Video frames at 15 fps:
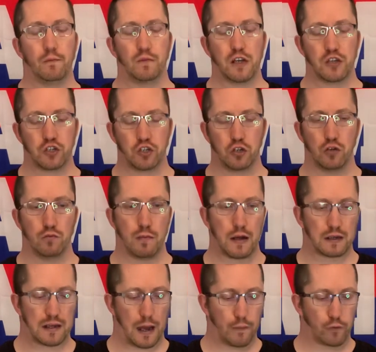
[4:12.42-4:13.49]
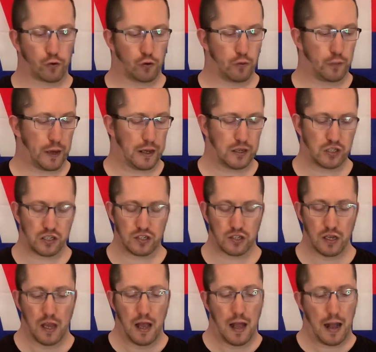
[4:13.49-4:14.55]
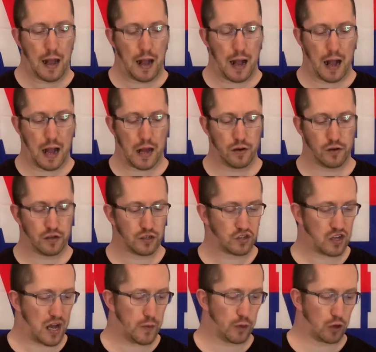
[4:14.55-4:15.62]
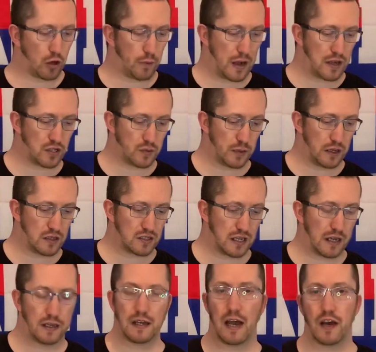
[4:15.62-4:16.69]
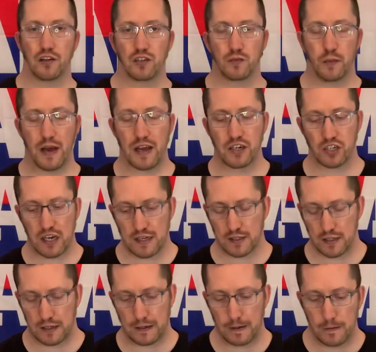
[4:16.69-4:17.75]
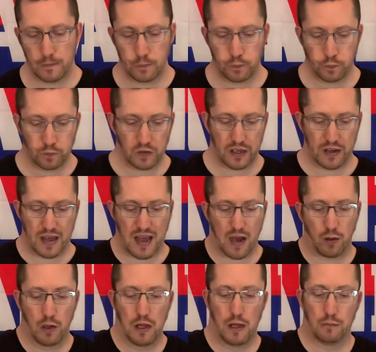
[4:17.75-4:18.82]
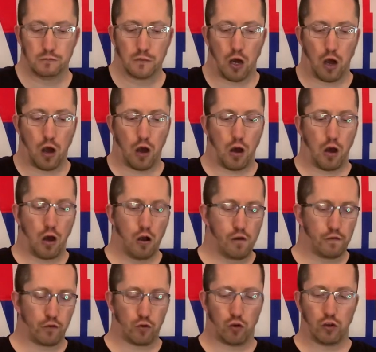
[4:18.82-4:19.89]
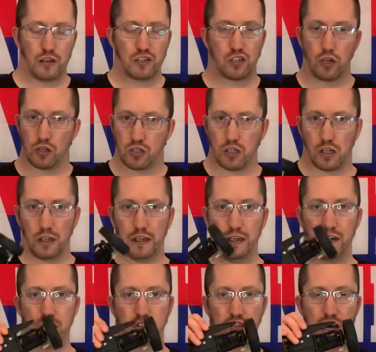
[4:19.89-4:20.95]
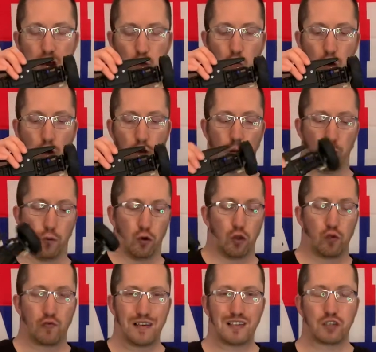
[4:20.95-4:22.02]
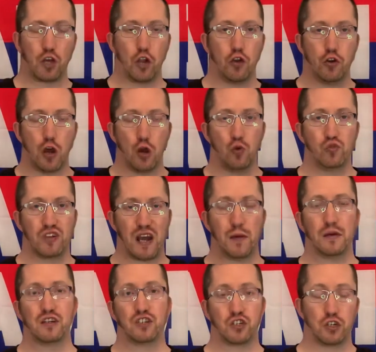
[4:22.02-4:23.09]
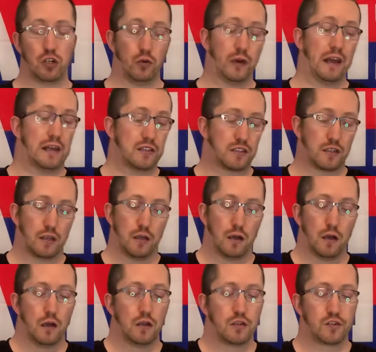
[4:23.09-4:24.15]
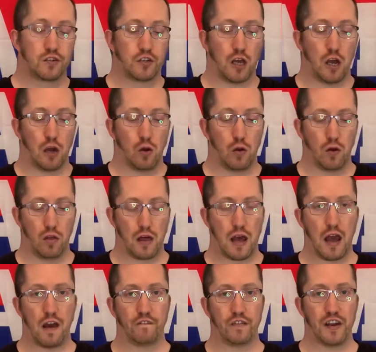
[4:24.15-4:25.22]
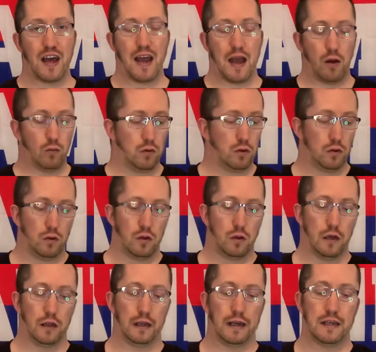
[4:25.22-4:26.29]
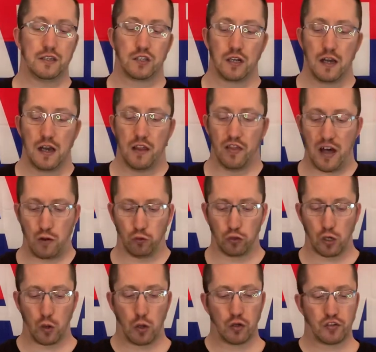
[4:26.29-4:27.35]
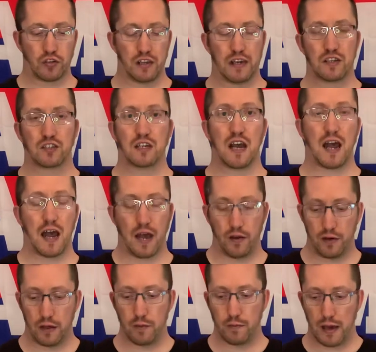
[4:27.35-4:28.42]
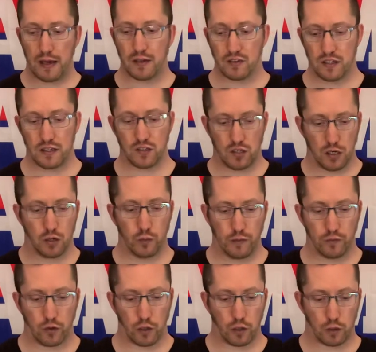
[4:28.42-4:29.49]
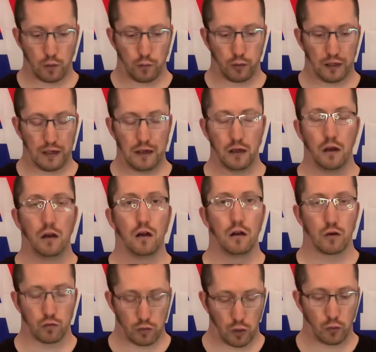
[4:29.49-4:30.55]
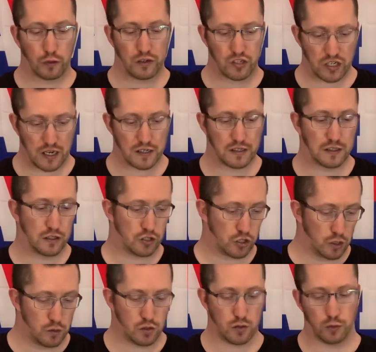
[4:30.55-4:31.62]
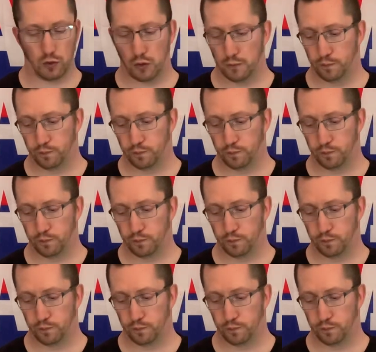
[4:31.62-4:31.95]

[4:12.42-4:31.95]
Astute Madcap group pages, and Simon got back to me and said he had a spare chassis. Now, overall, it's not as clean as that one, but there is no damage to it. So, for now, at least, that will go onto this, and it makes it so we've got a complete rolling chassis that's usable.